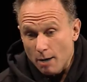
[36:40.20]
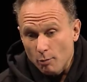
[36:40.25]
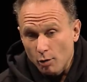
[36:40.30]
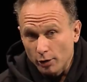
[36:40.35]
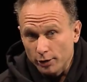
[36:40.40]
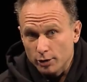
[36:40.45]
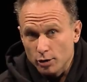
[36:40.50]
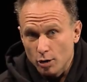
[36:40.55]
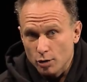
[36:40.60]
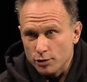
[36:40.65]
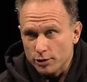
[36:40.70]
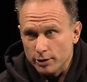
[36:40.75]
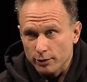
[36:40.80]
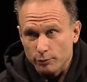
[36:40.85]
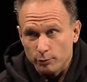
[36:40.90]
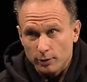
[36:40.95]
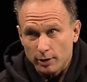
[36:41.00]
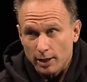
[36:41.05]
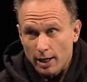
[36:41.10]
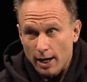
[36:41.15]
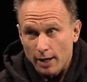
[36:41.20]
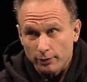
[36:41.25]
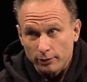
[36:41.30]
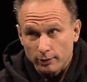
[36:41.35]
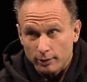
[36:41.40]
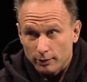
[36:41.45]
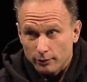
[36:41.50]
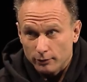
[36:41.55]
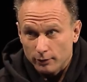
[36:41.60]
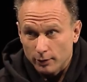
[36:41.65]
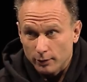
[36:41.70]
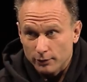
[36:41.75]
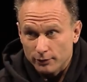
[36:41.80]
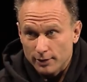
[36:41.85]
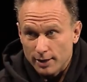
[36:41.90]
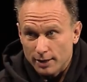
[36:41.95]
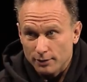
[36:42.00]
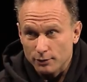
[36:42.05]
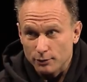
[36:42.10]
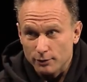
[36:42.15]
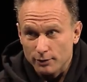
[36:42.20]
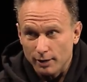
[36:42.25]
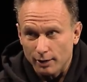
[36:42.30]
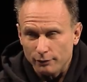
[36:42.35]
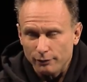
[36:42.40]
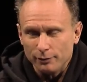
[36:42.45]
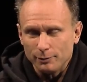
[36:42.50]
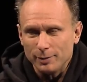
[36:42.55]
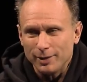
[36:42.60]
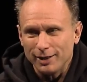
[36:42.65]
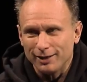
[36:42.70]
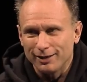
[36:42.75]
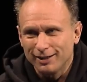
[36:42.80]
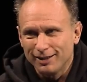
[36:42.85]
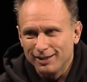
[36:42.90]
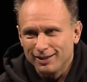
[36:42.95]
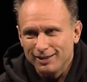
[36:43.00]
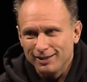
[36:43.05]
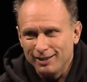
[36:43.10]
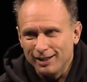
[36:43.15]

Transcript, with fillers: I'm only coaching three athletes, so okay. it's not too tough. So you can really focus.